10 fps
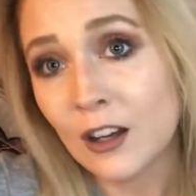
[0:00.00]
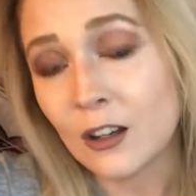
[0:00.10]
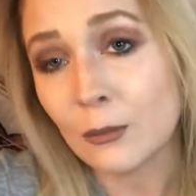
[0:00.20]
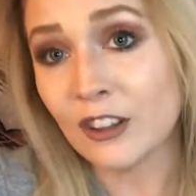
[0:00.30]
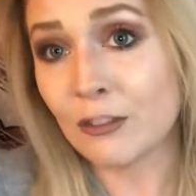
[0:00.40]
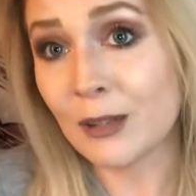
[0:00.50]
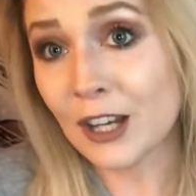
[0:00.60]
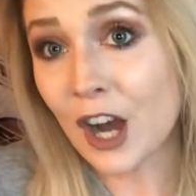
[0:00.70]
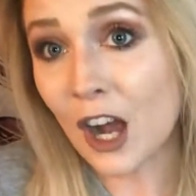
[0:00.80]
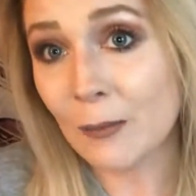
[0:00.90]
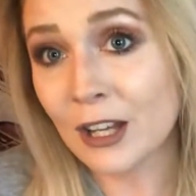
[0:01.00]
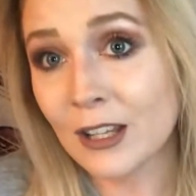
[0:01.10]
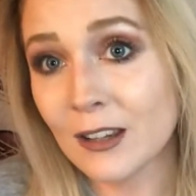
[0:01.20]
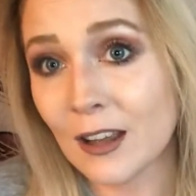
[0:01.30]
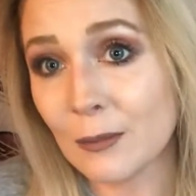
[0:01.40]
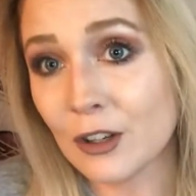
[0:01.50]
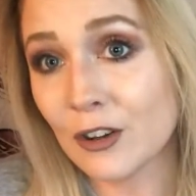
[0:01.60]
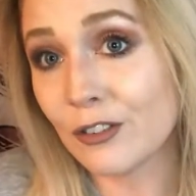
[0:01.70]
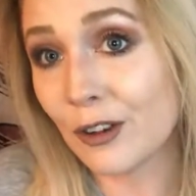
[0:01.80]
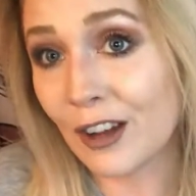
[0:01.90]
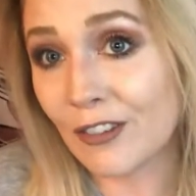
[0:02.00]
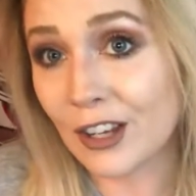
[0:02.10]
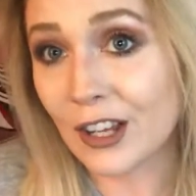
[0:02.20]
Um, leave me a comment. Let me know if you have